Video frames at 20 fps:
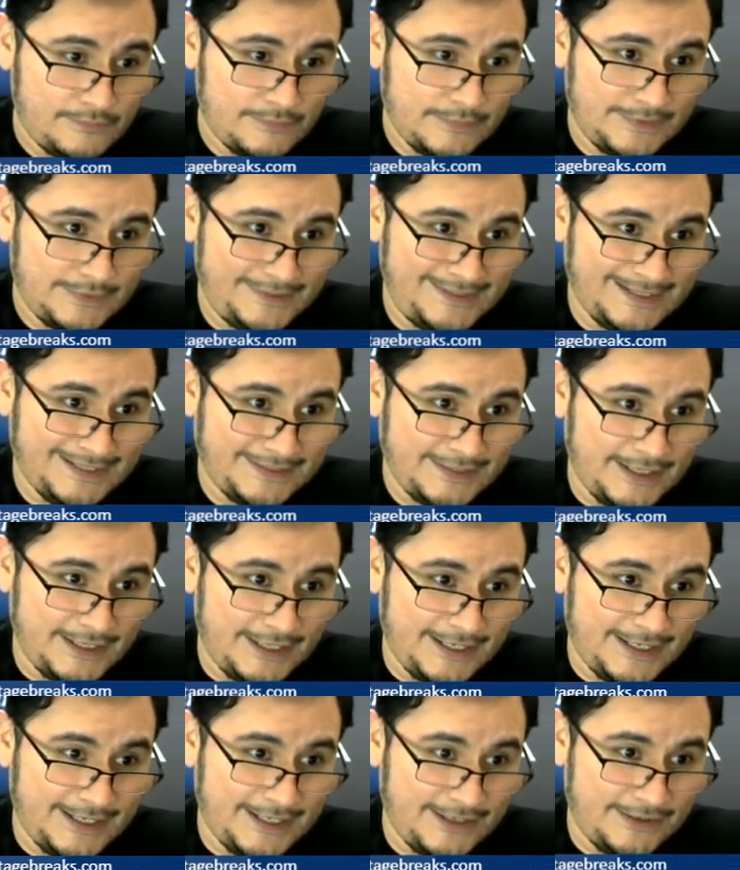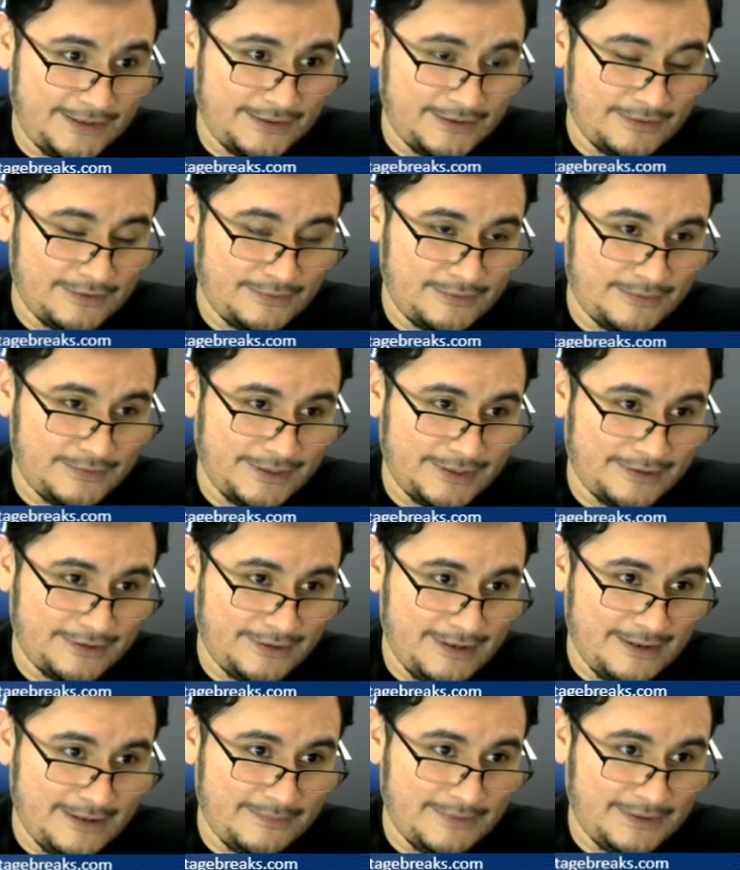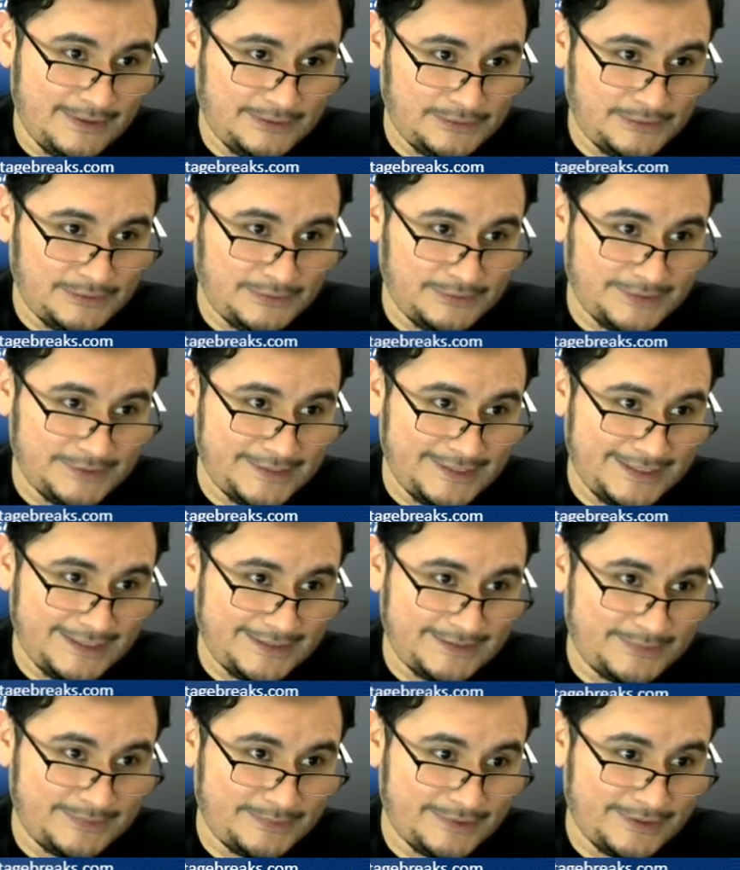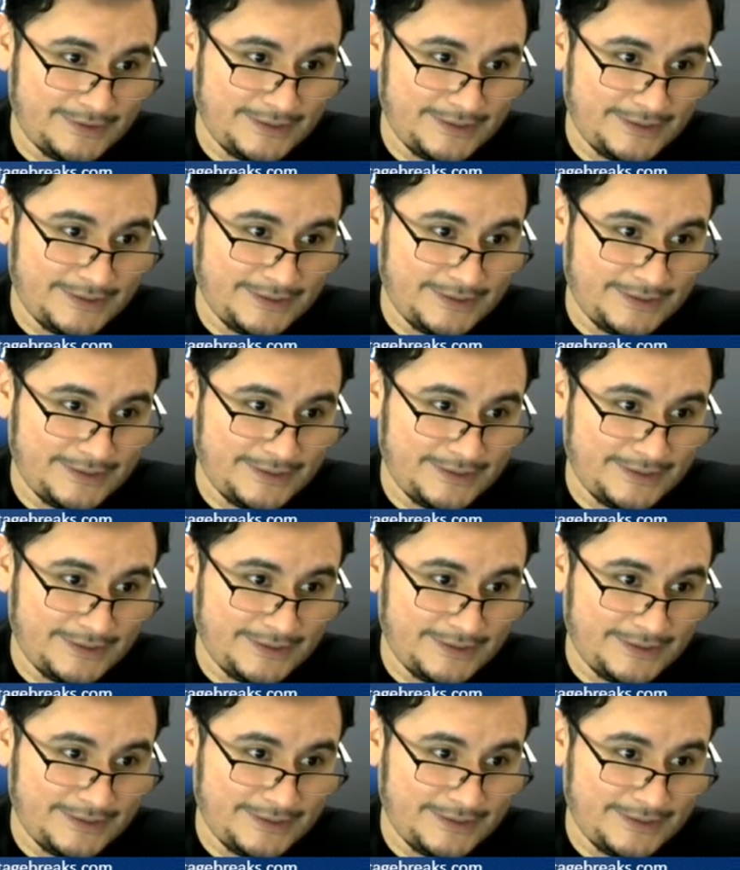Designated hitter. Holy crap. How old was he at this point?